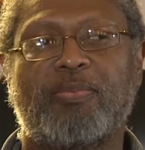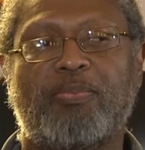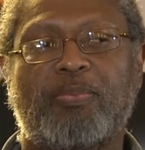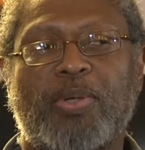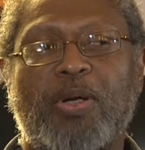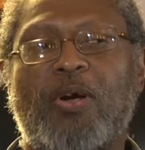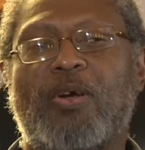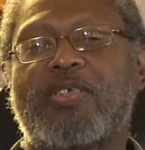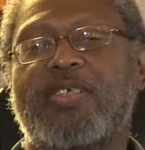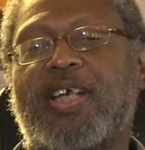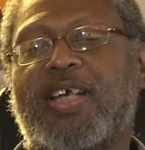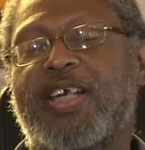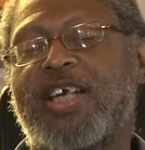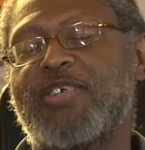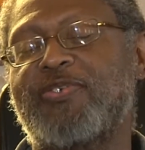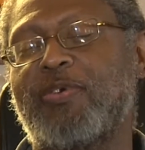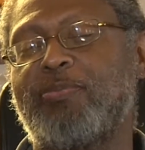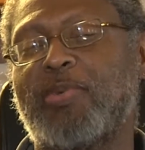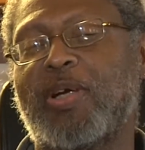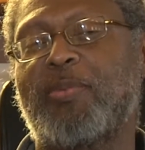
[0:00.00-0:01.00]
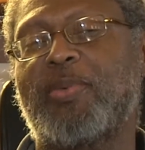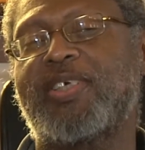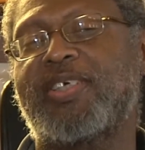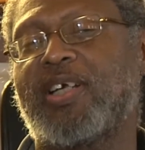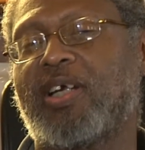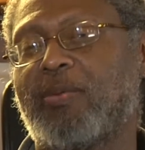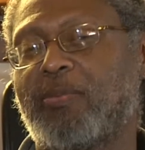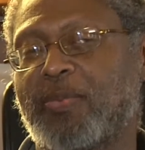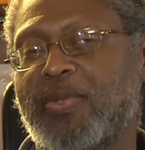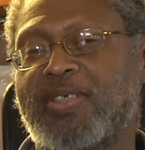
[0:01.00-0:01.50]
perks, I guess, for
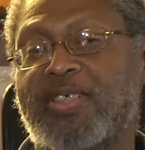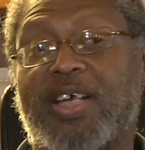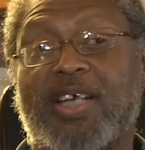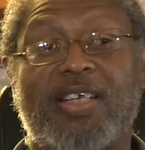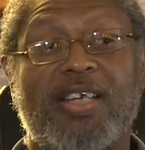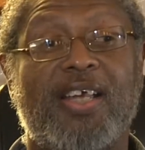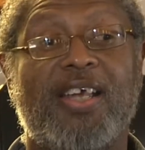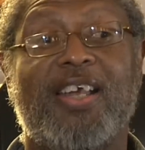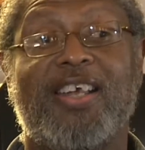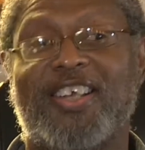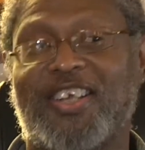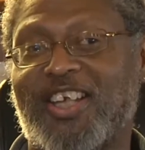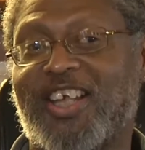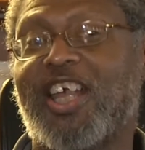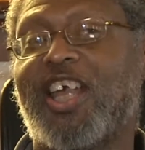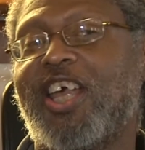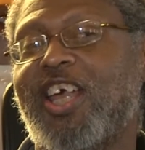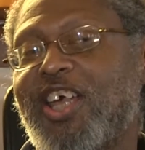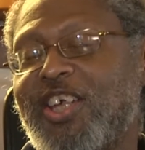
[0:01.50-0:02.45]
membership was that, hey,